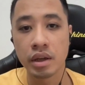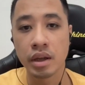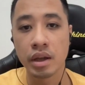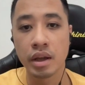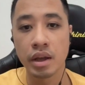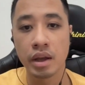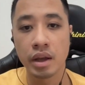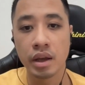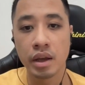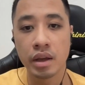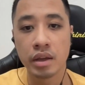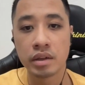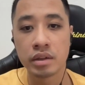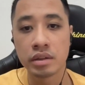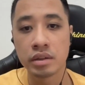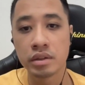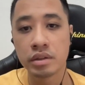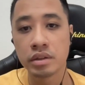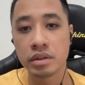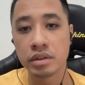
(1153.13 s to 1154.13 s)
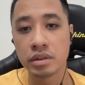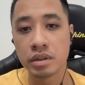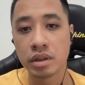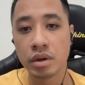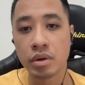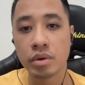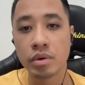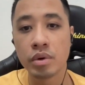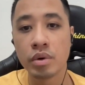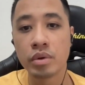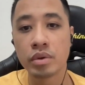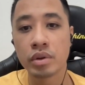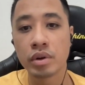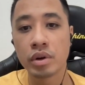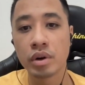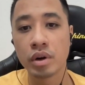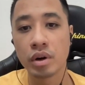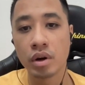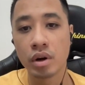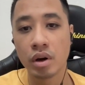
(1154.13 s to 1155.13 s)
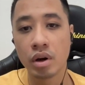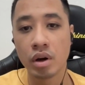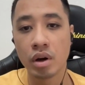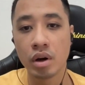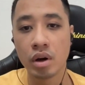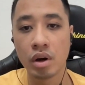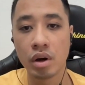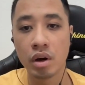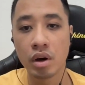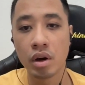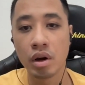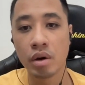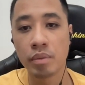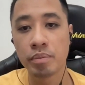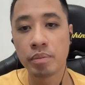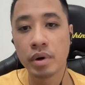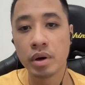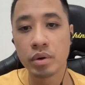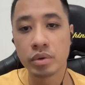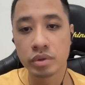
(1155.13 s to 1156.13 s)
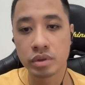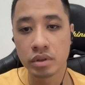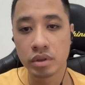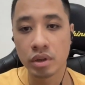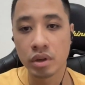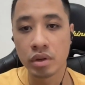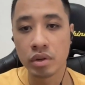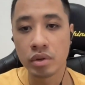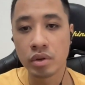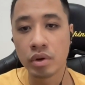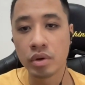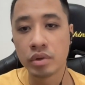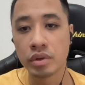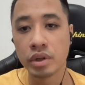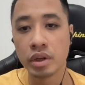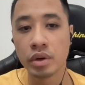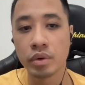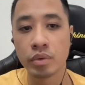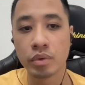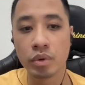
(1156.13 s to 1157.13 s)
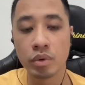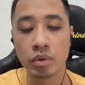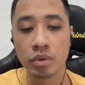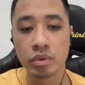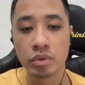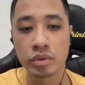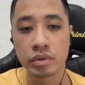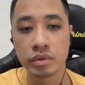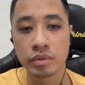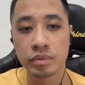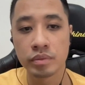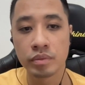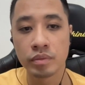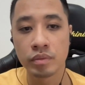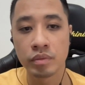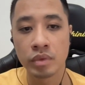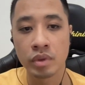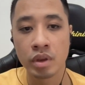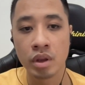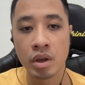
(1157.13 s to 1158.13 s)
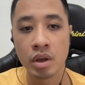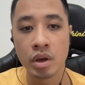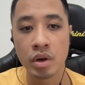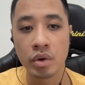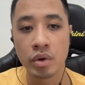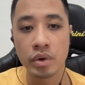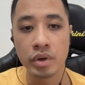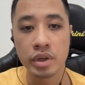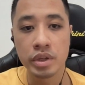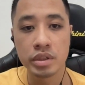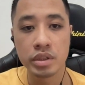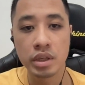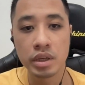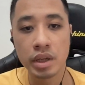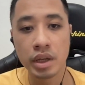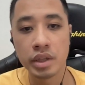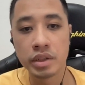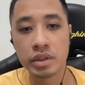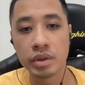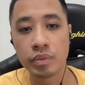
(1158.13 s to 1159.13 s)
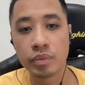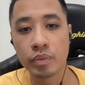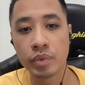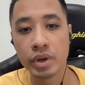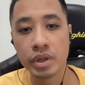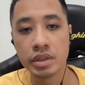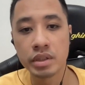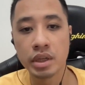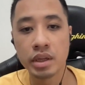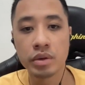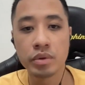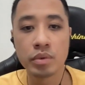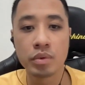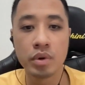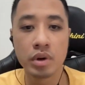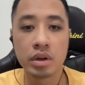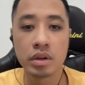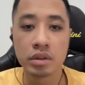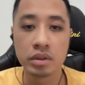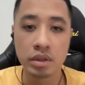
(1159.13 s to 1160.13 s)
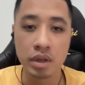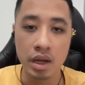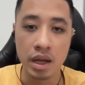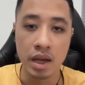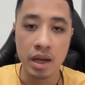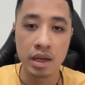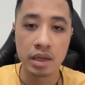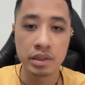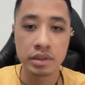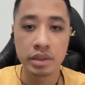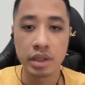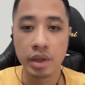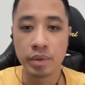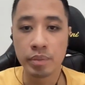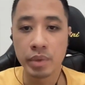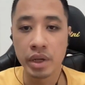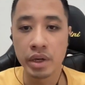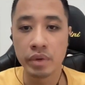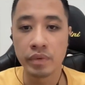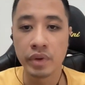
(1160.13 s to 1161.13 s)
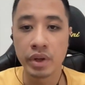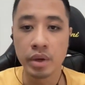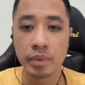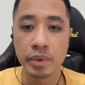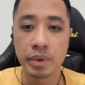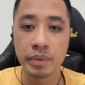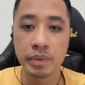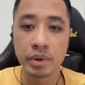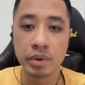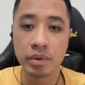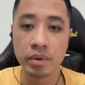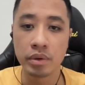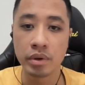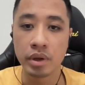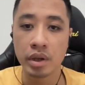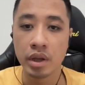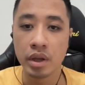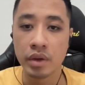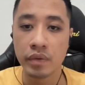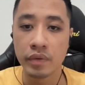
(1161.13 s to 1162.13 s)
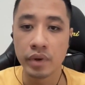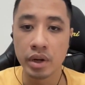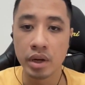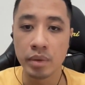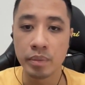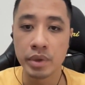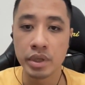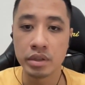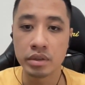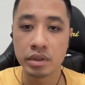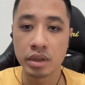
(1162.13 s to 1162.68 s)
and those who opposed colonial rule. Conditions in the prison were harsh, and many Vietnamese